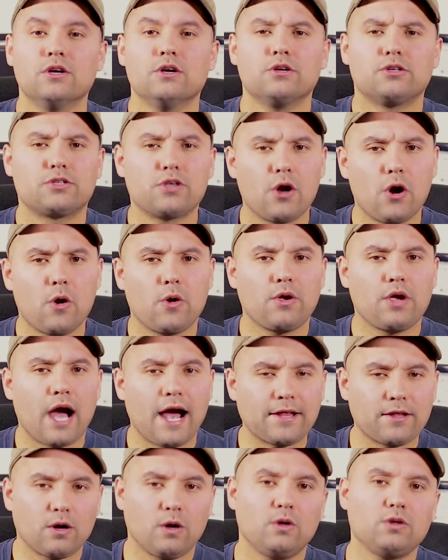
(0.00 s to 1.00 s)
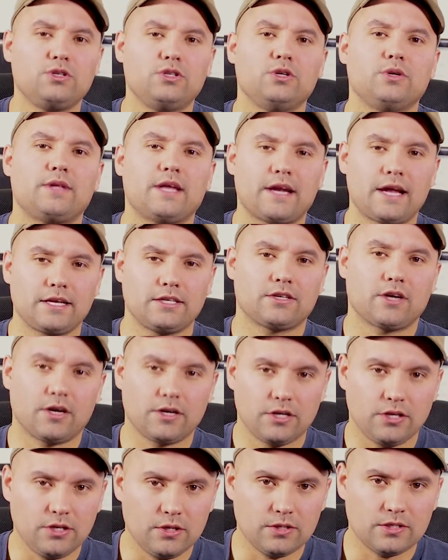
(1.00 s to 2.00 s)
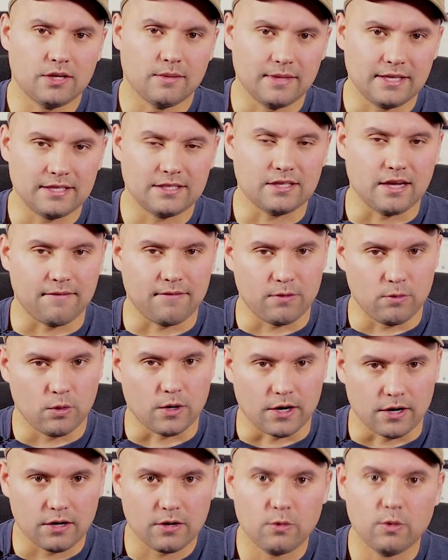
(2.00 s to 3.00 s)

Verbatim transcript: So I told you that I started to use some of this stuff at work.